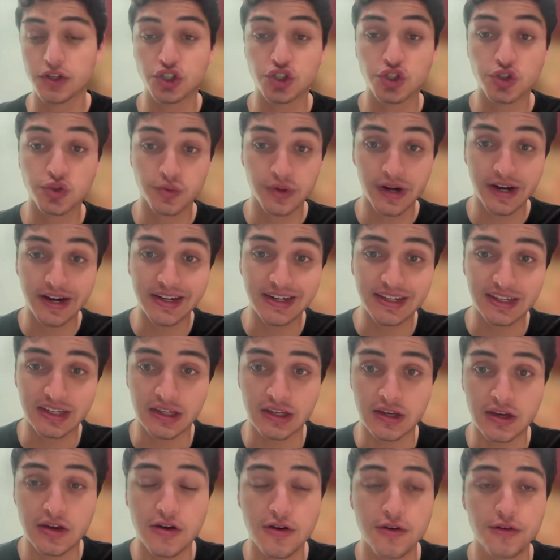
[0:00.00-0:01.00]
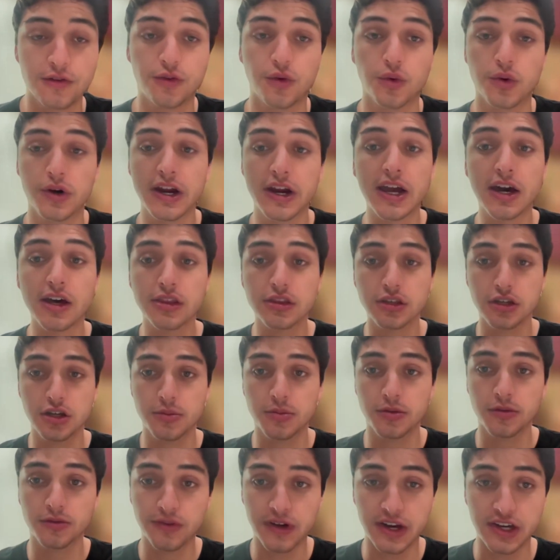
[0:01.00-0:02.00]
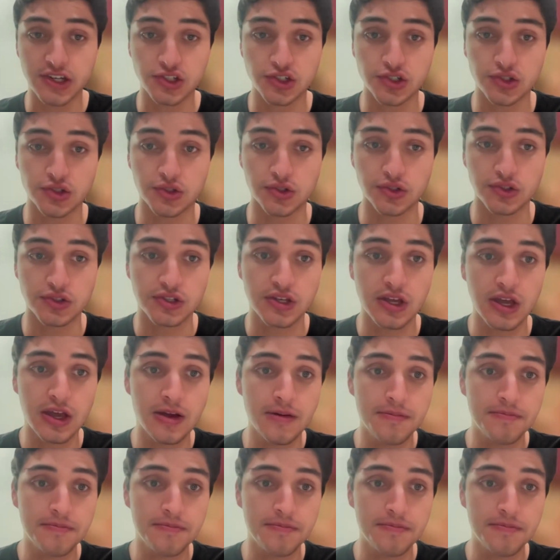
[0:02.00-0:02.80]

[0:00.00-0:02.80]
training for healthcare professionals.